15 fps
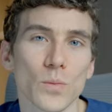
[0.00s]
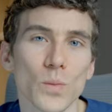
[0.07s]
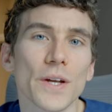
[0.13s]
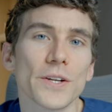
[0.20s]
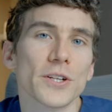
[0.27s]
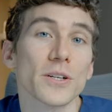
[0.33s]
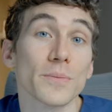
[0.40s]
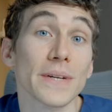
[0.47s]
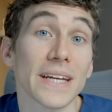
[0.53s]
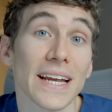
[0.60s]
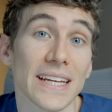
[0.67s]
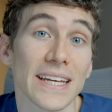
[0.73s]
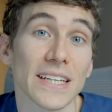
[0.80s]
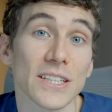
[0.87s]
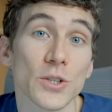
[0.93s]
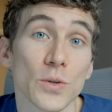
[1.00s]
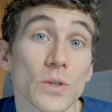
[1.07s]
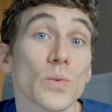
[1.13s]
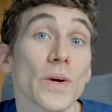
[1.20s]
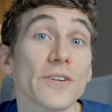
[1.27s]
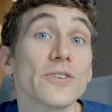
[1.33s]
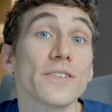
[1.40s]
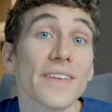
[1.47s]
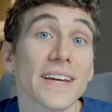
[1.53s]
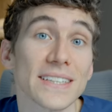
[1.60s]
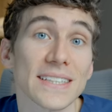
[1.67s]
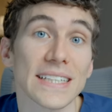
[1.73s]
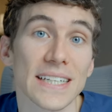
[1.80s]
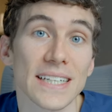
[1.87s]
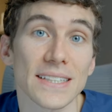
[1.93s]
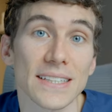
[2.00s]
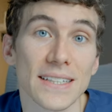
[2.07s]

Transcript: what you're going to be getting into and what you're investing in.